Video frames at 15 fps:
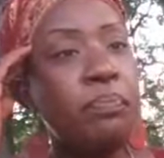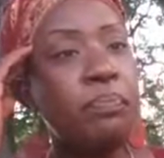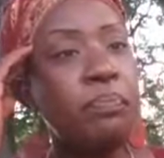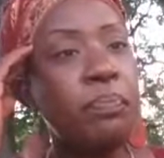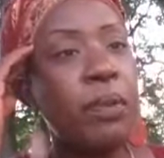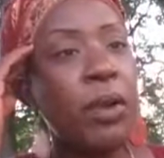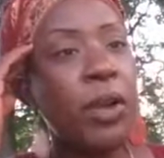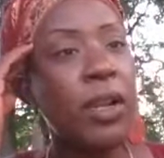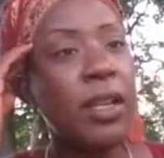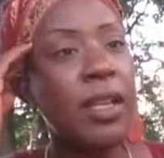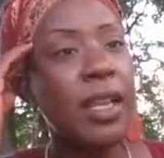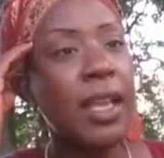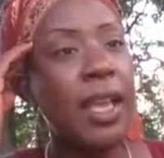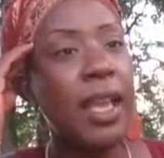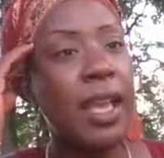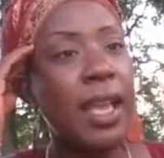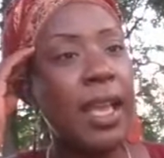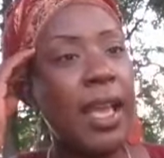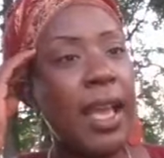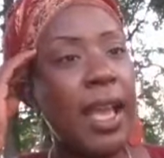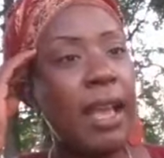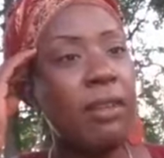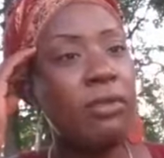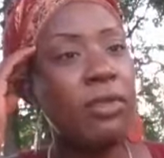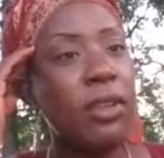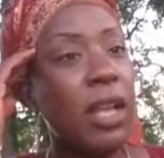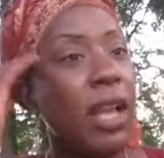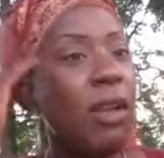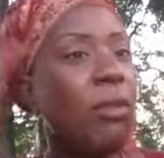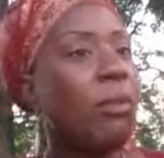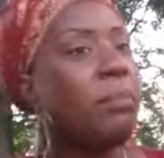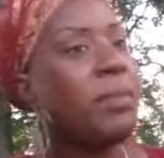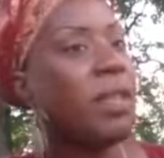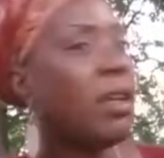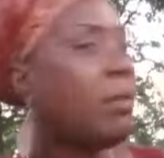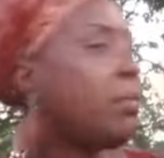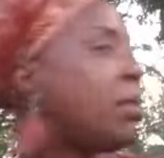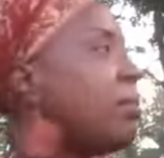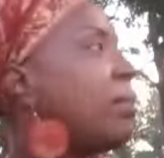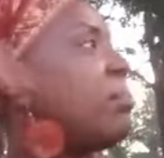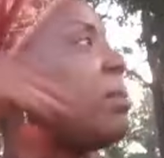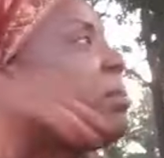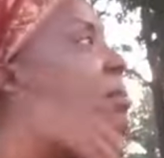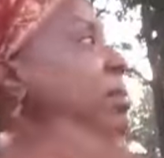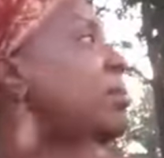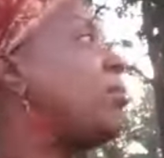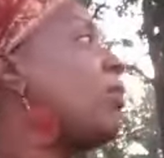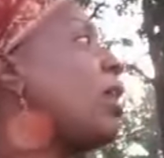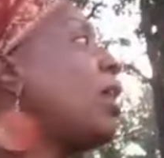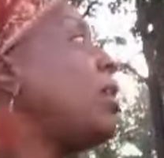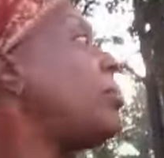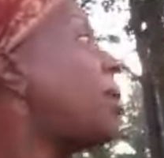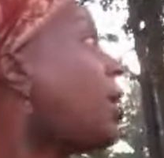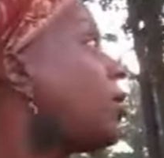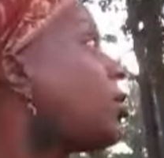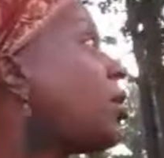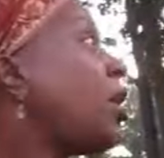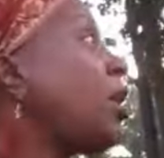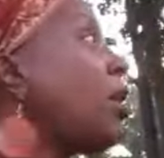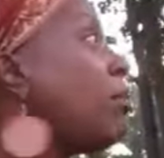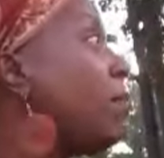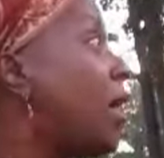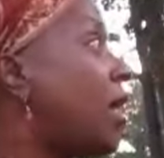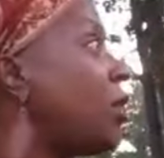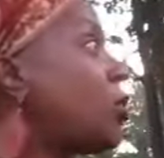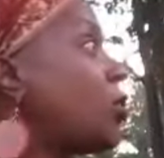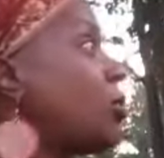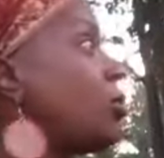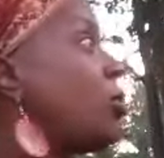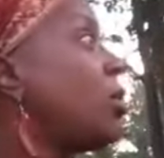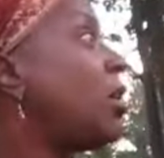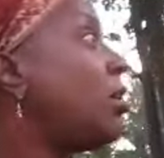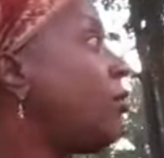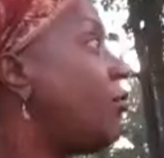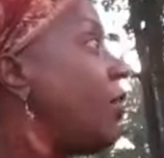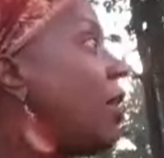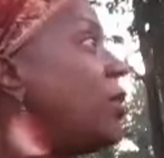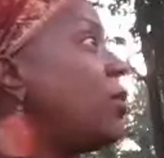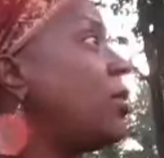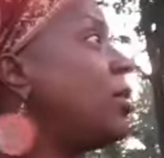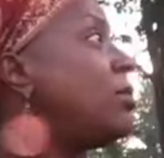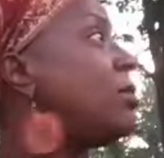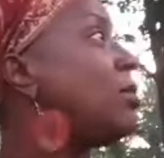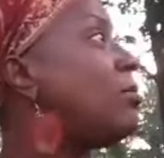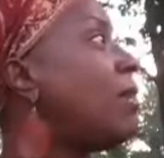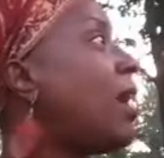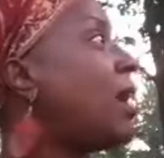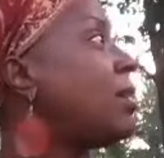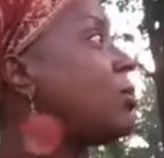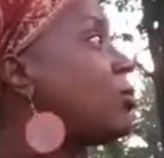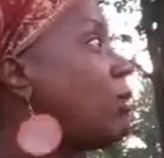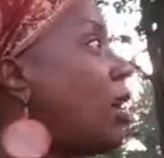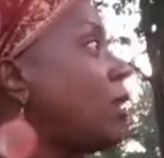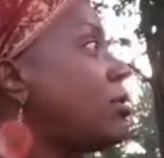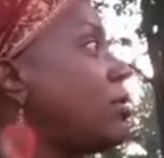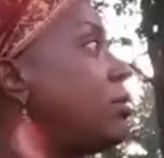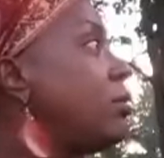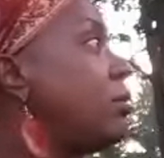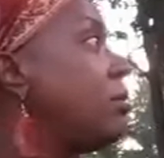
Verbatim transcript: Park. Park Avenue. Avenue. I don't tell people people be riding up. Hey Sharon, I'm mad at you. You didn't you didn't do my trust.